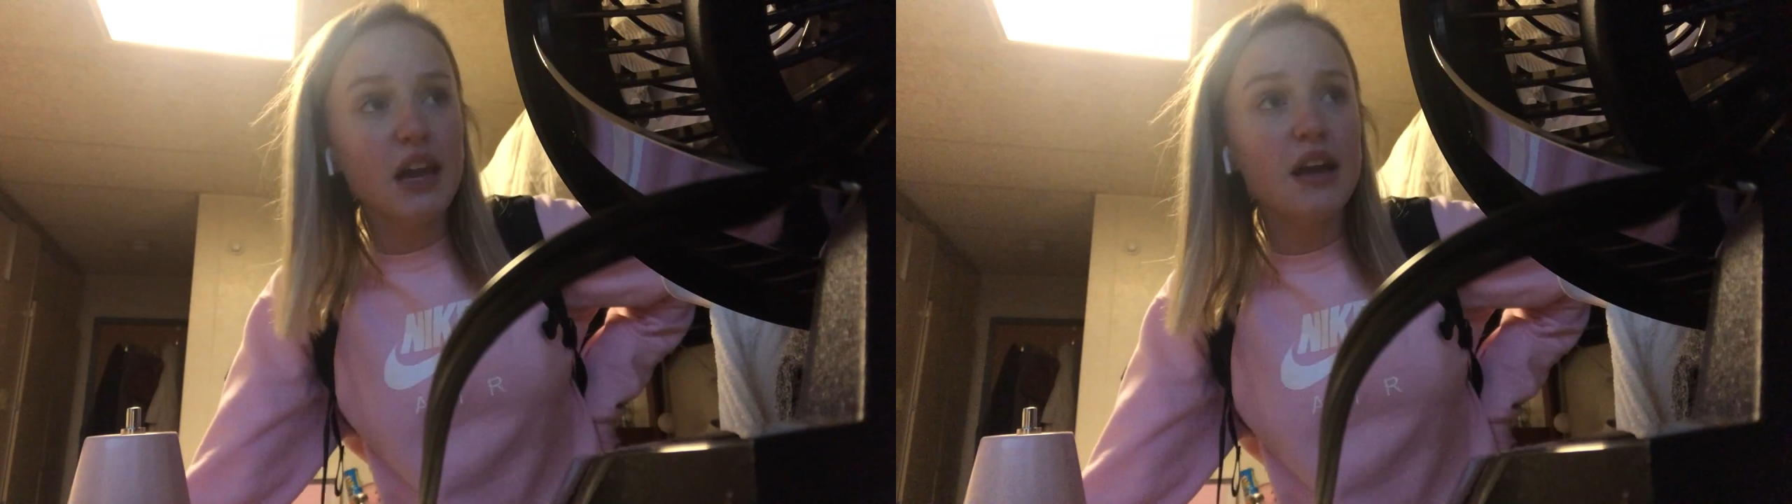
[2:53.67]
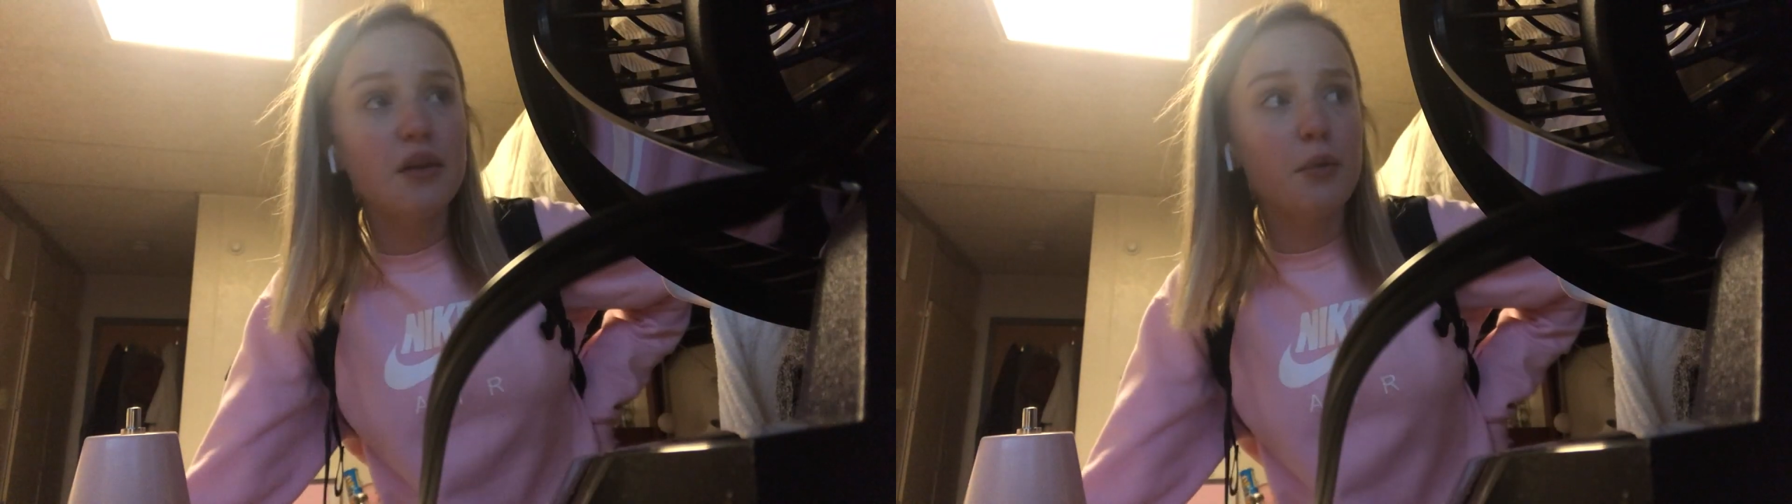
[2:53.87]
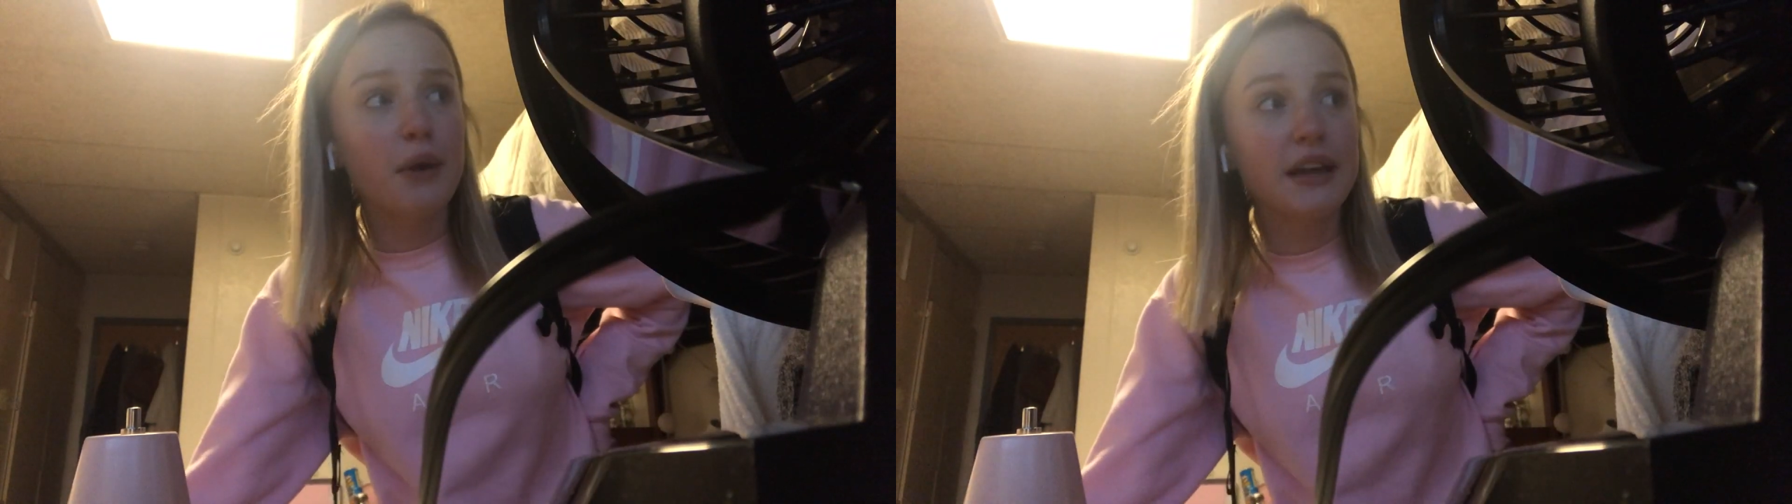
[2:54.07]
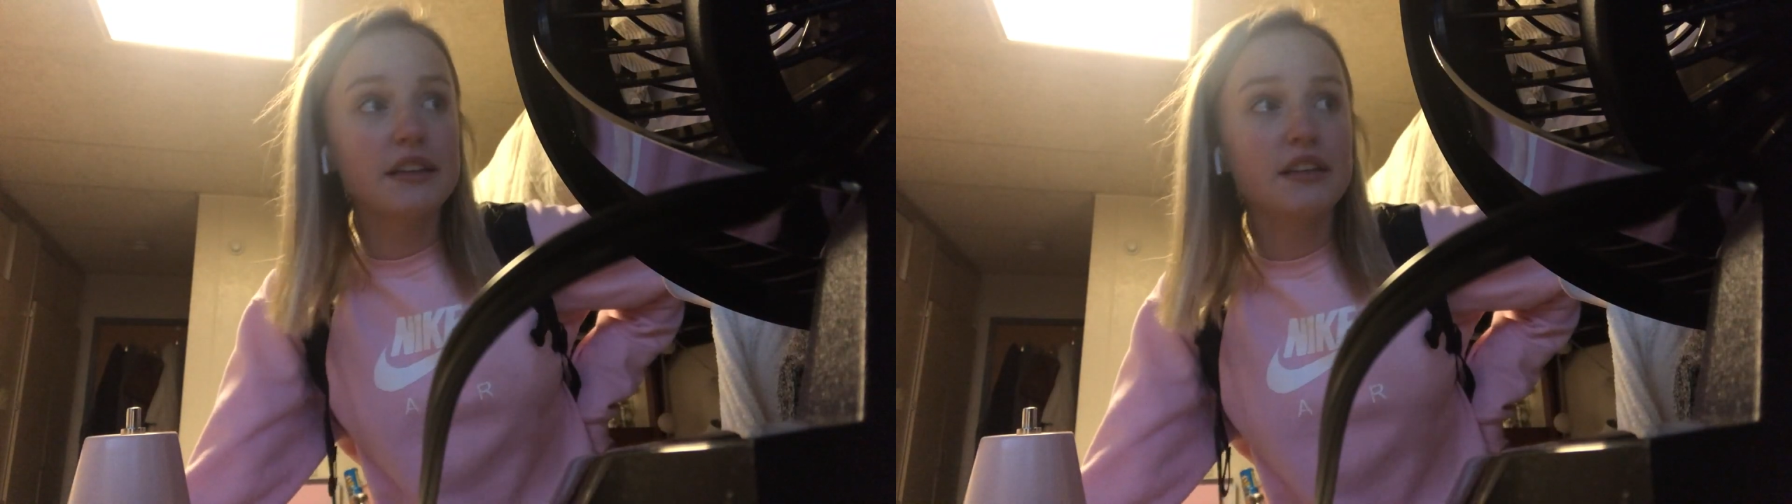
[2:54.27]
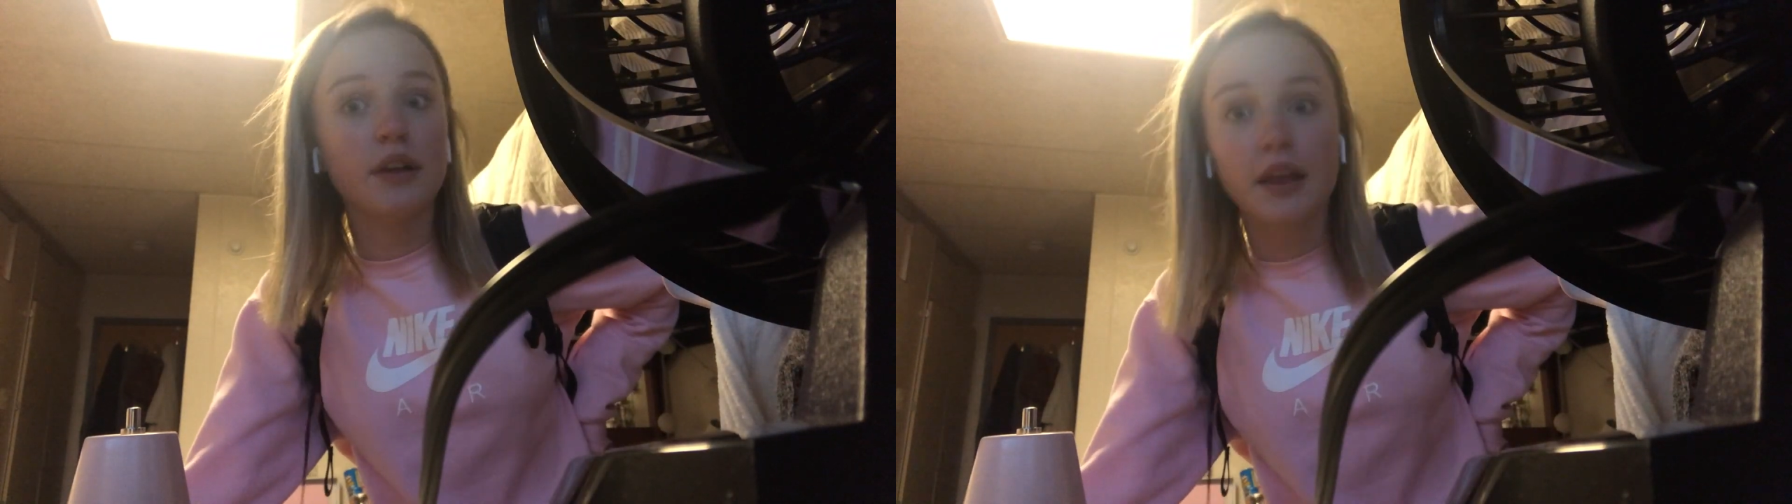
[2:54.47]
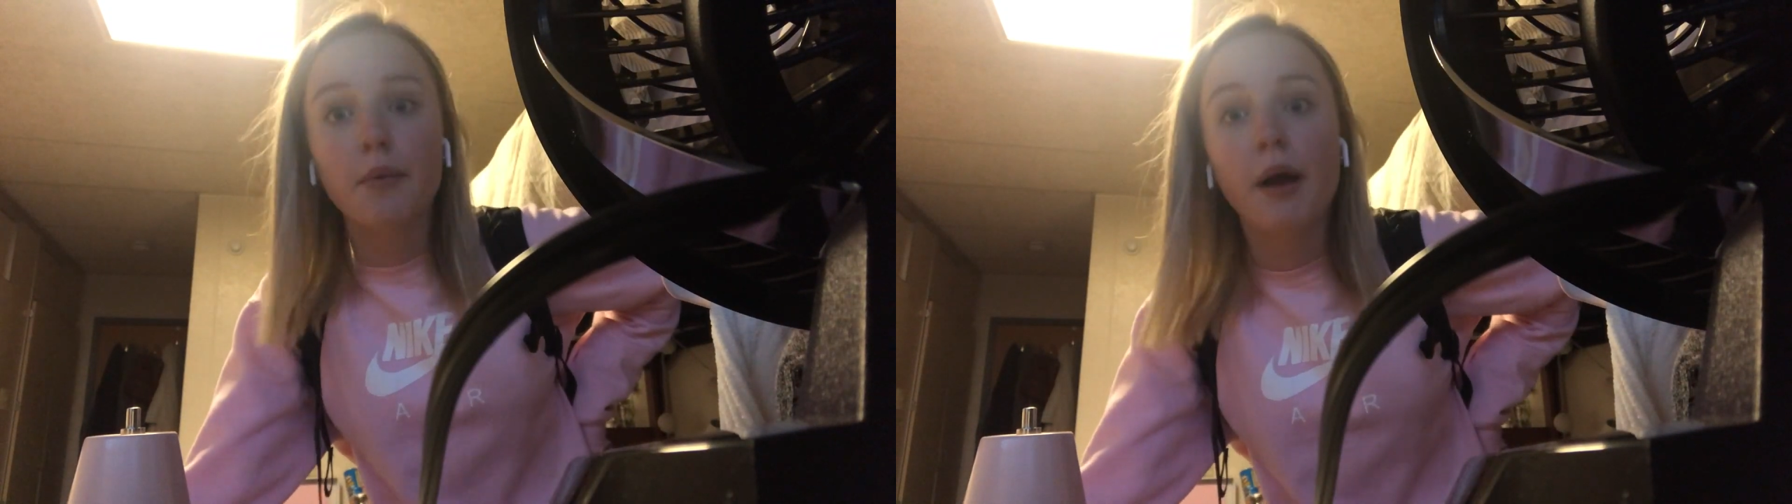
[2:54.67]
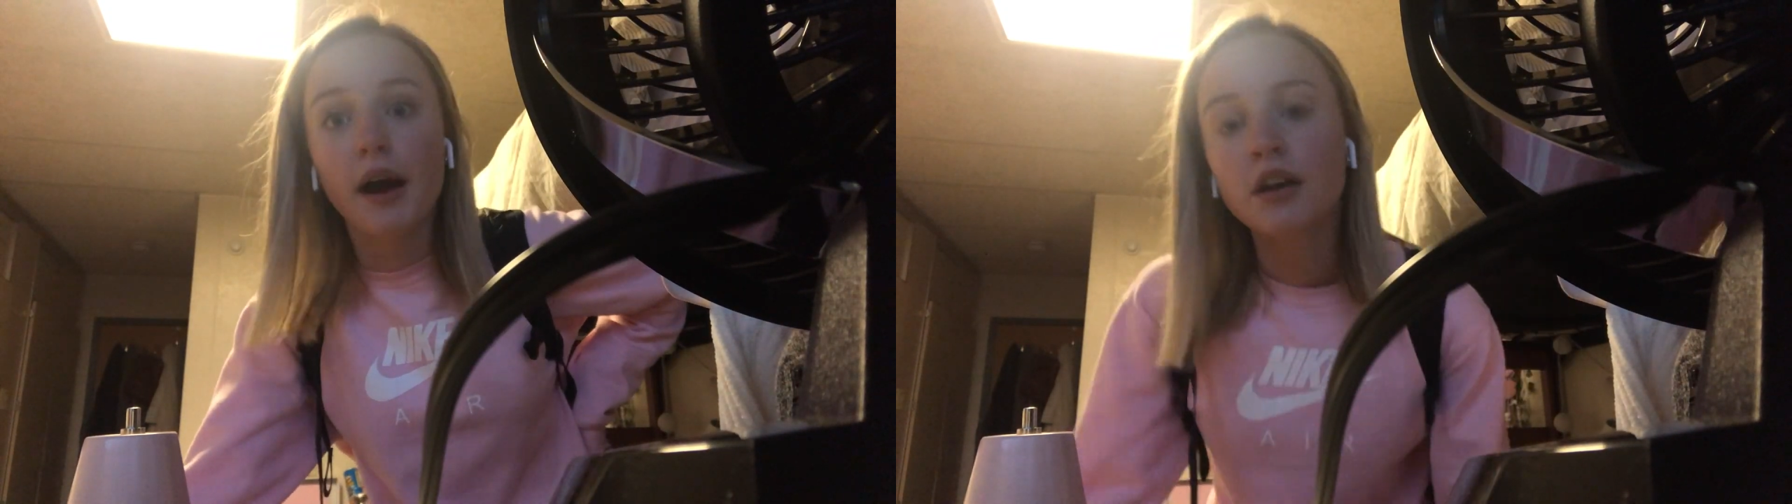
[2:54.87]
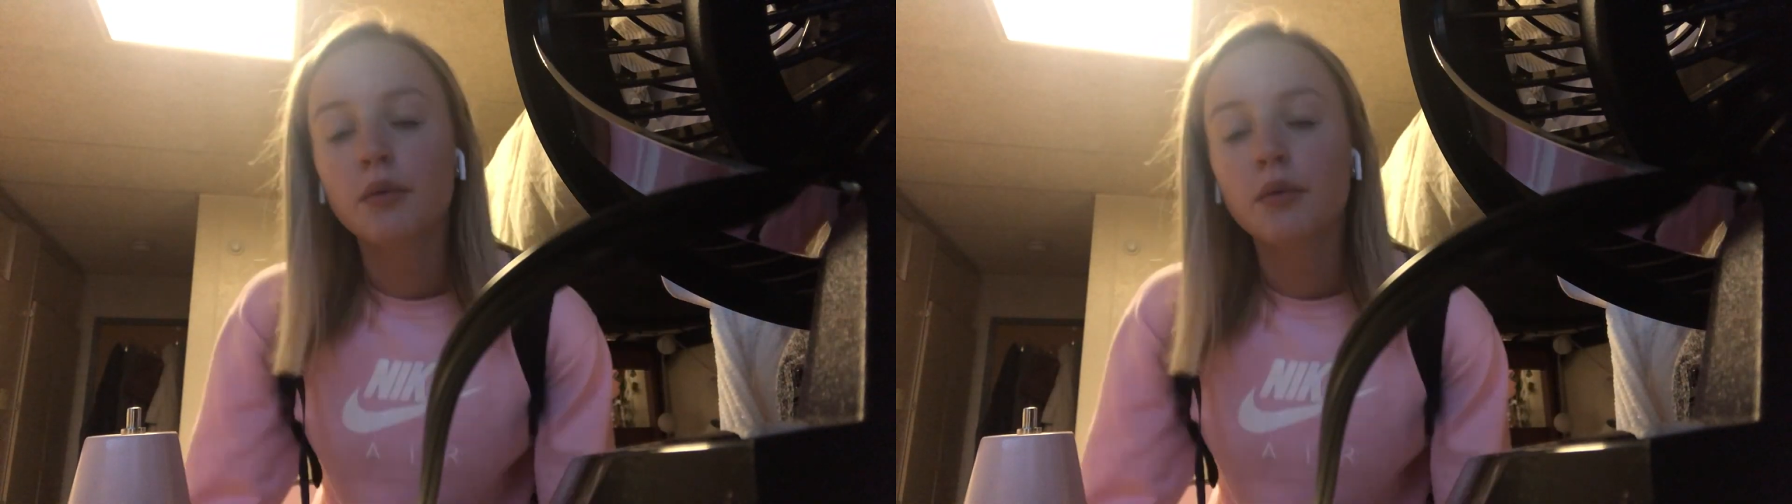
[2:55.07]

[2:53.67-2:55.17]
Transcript: It went really well.